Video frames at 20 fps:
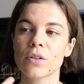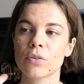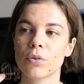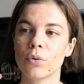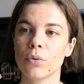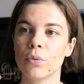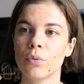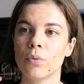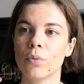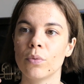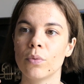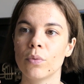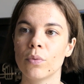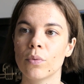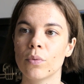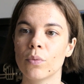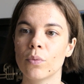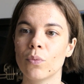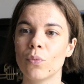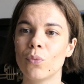to
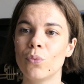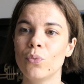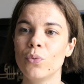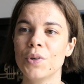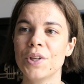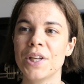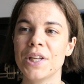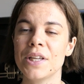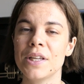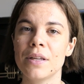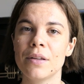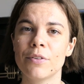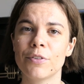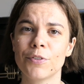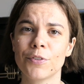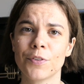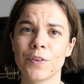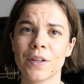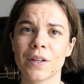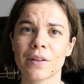really
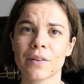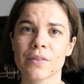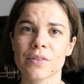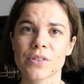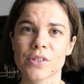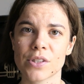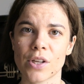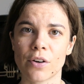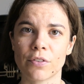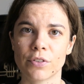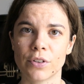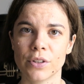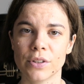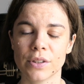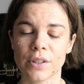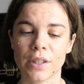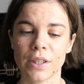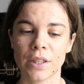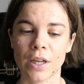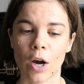feel
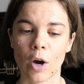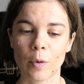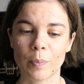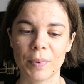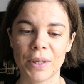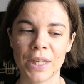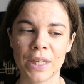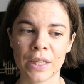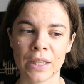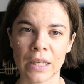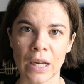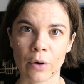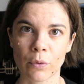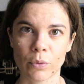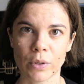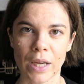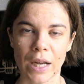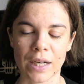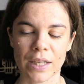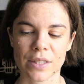sovereign in our being, in our
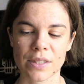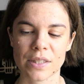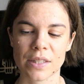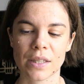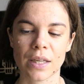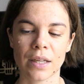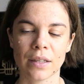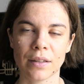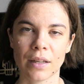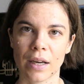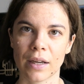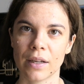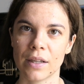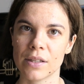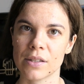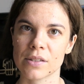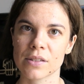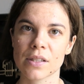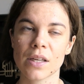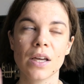reality, and that
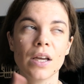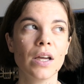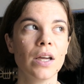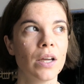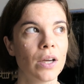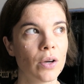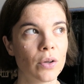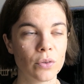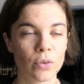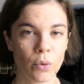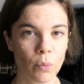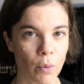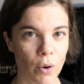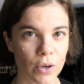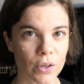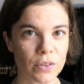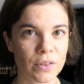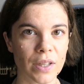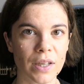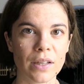is the
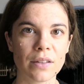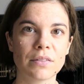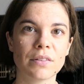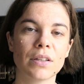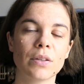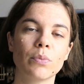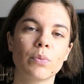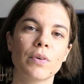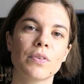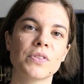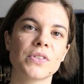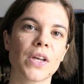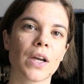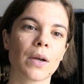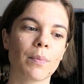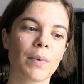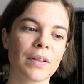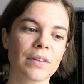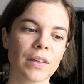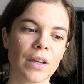work that I did with
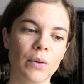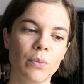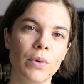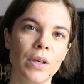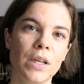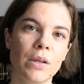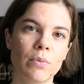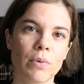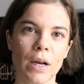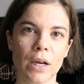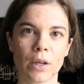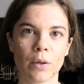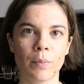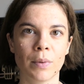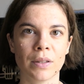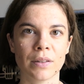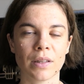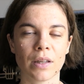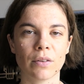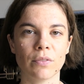Sekhmet. I really
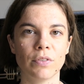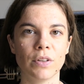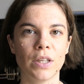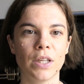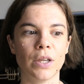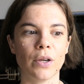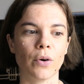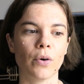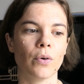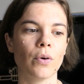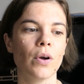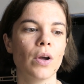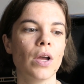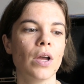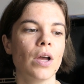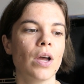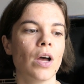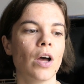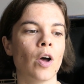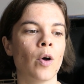recommend that video
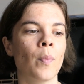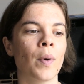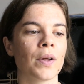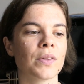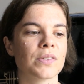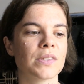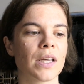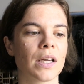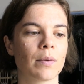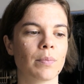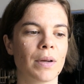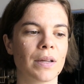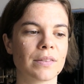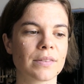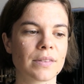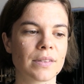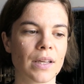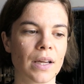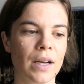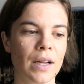about Sekhmet
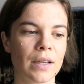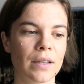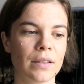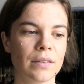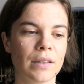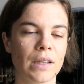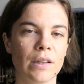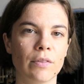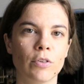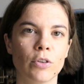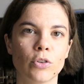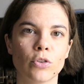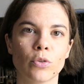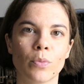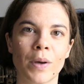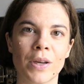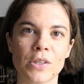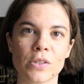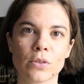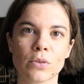that I delivered to
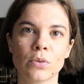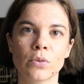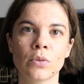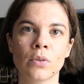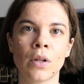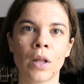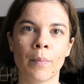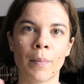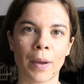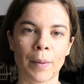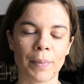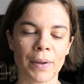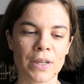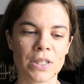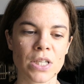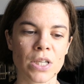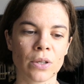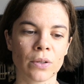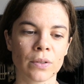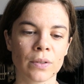my school and my
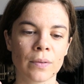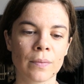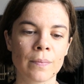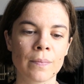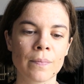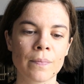Patreon.